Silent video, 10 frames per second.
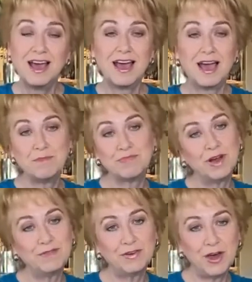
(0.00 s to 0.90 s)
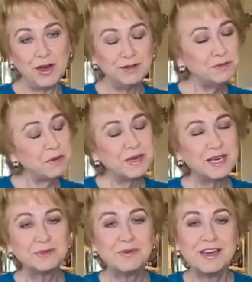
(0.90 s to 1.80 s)
and private homes, but
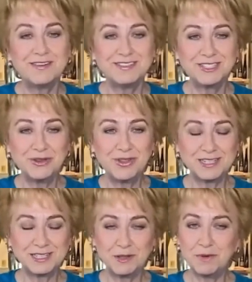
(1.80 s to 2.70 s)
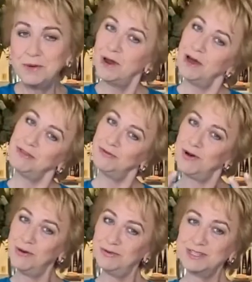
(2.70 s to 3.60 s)
because we can't do that at the moment, I thought
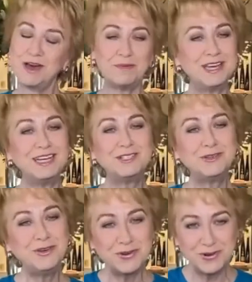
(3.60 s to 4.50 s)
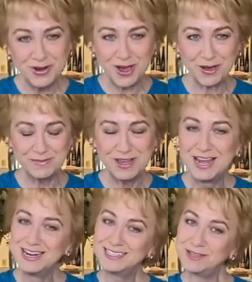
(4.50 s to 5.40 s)
I would come into your home.
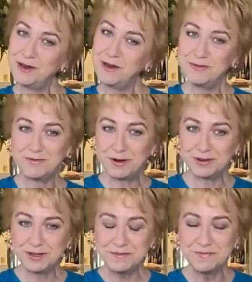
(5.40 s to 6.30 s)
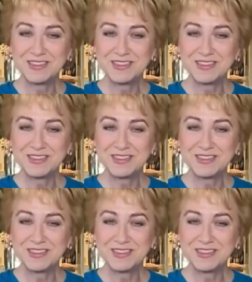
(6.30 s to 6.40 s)
So welcome.